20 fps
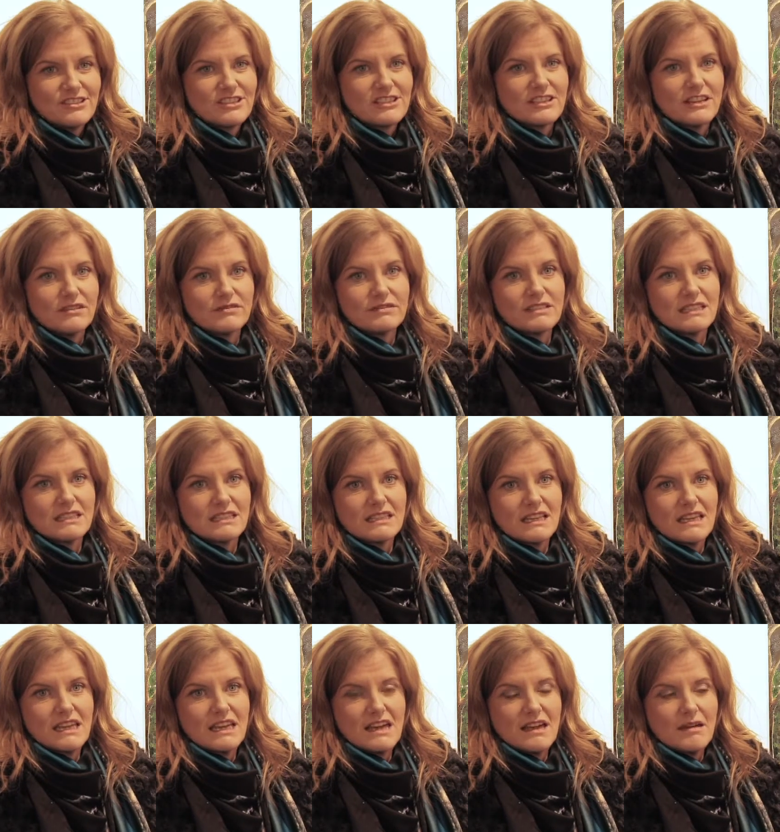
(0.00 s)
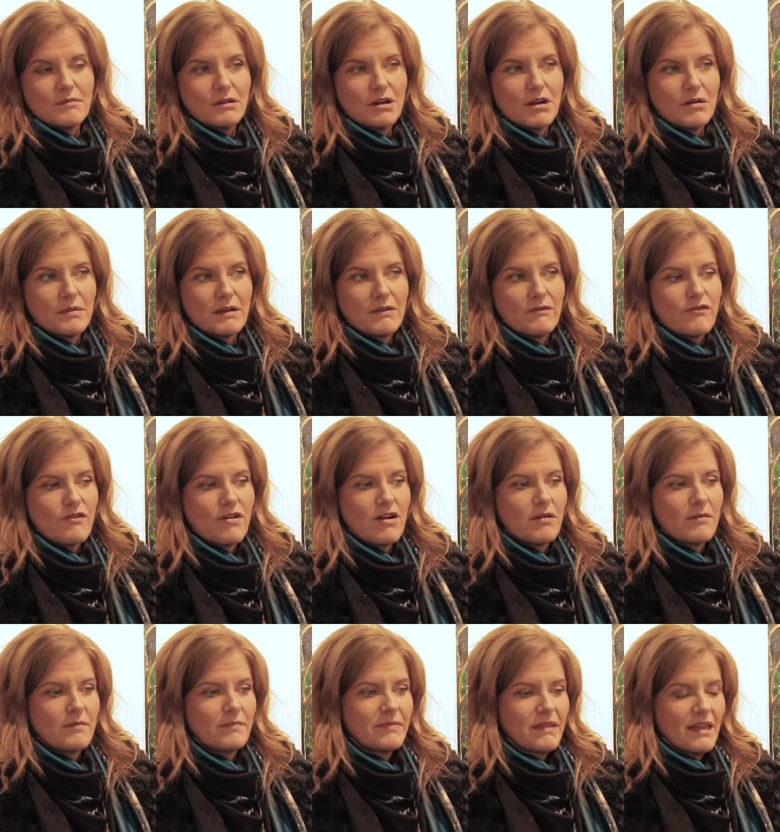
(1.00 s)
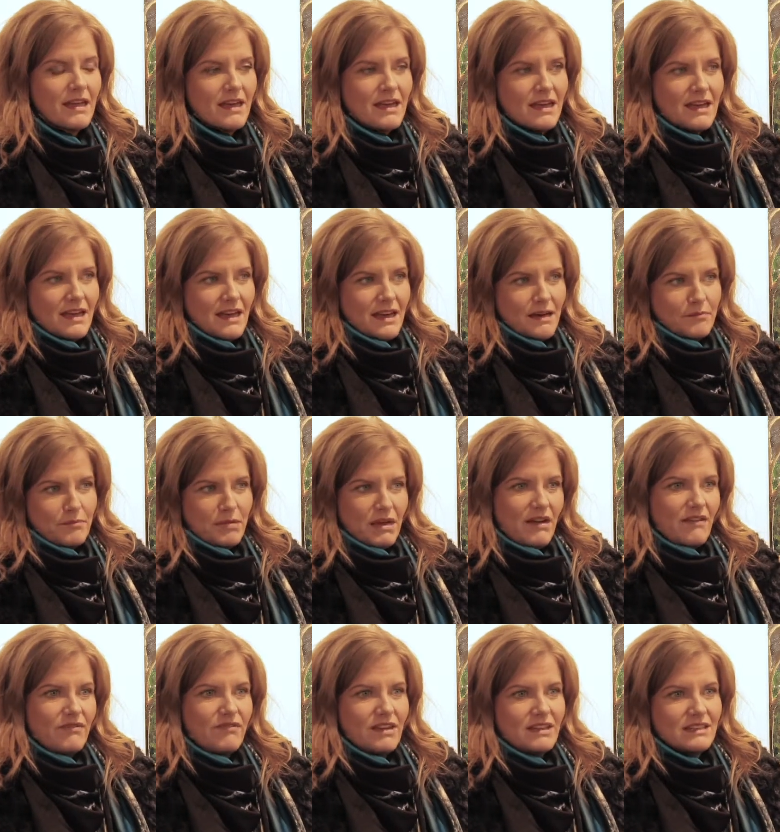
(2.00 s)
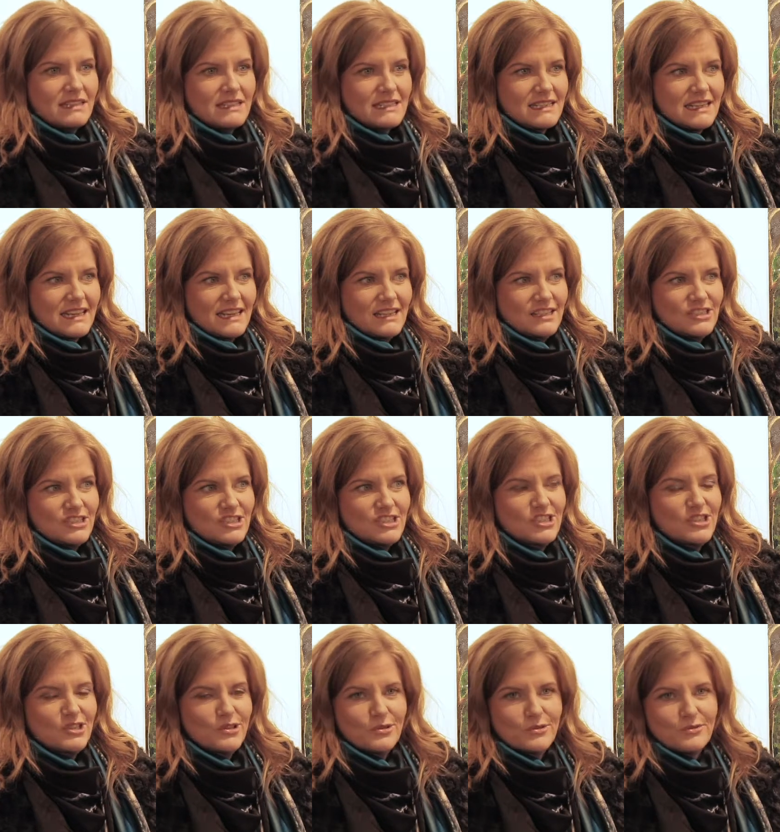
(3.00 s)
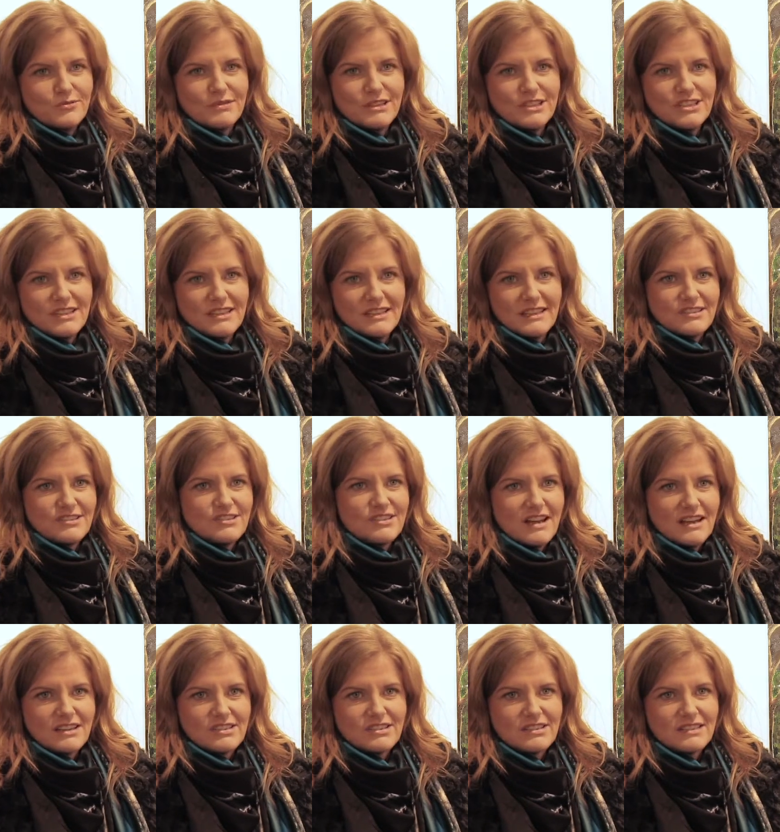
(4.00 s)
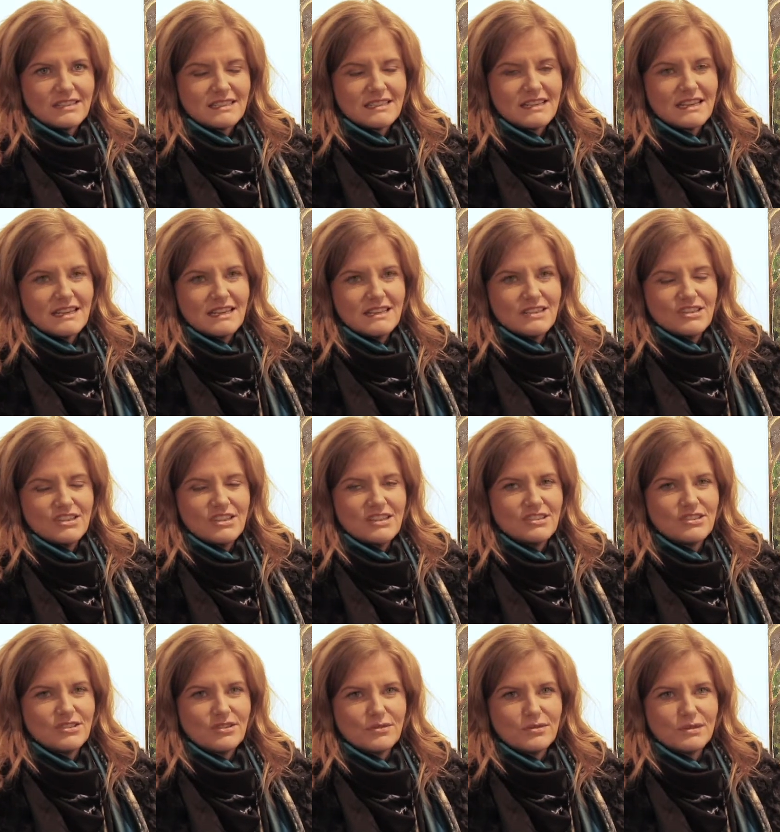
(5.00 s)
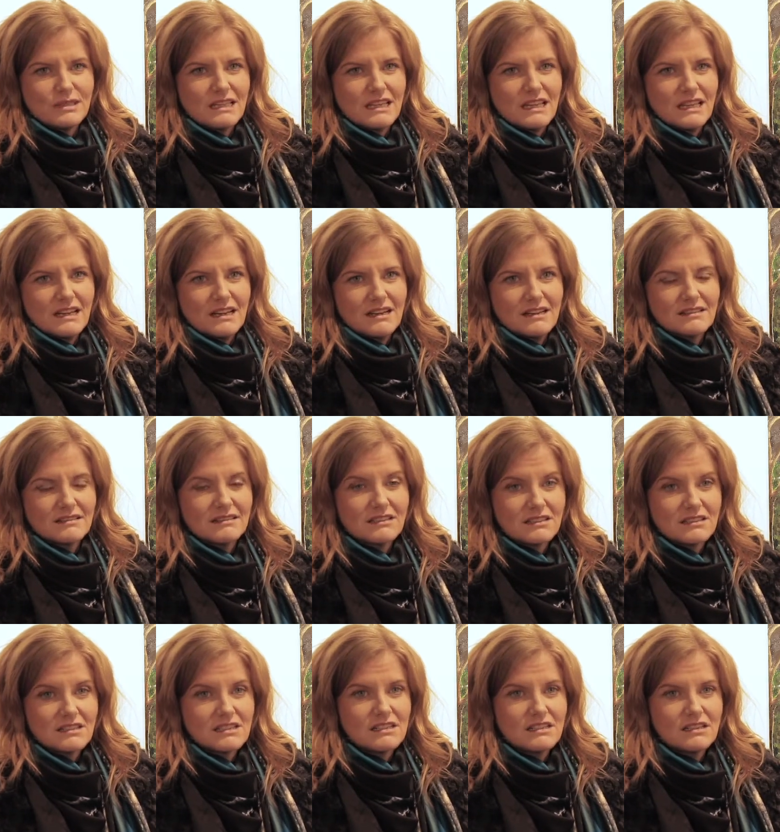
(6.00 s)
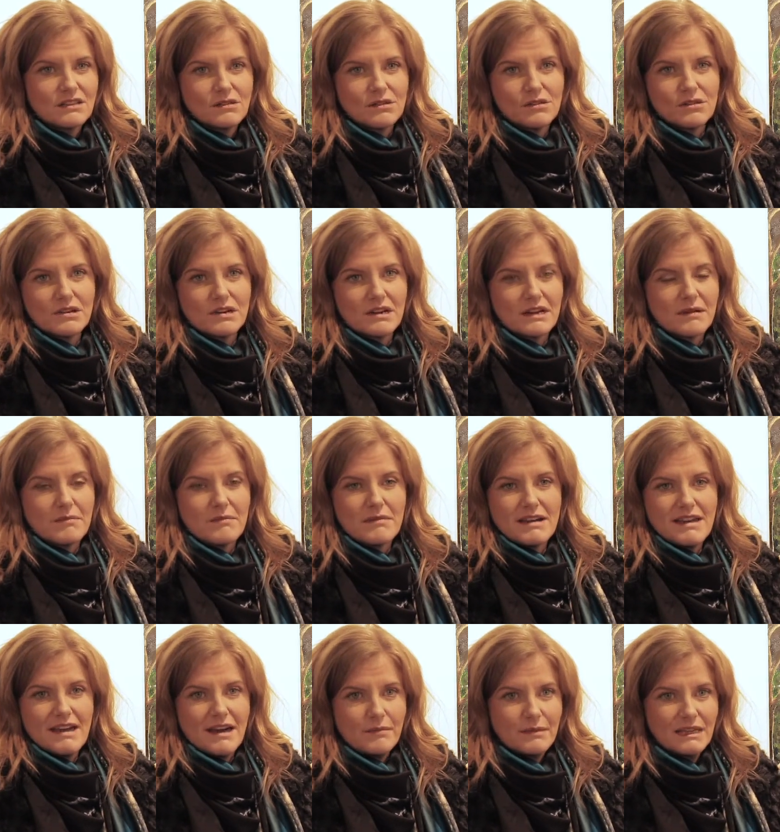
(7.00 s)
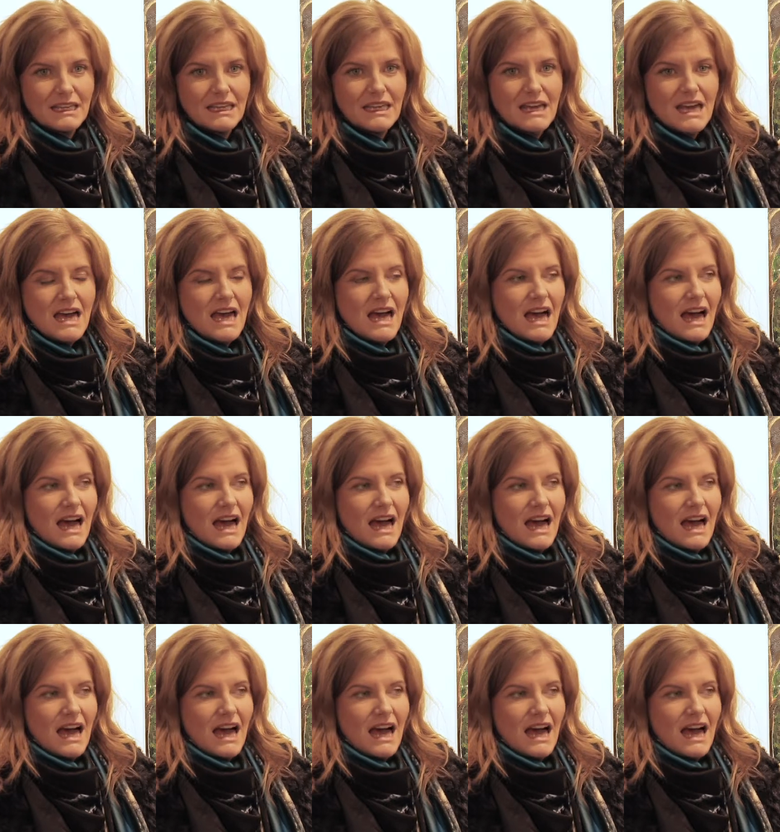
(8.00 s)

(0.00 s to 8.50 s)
I just love to see him coming from BFA stage to reaching the international stage. He shows in London, New York, and Miami,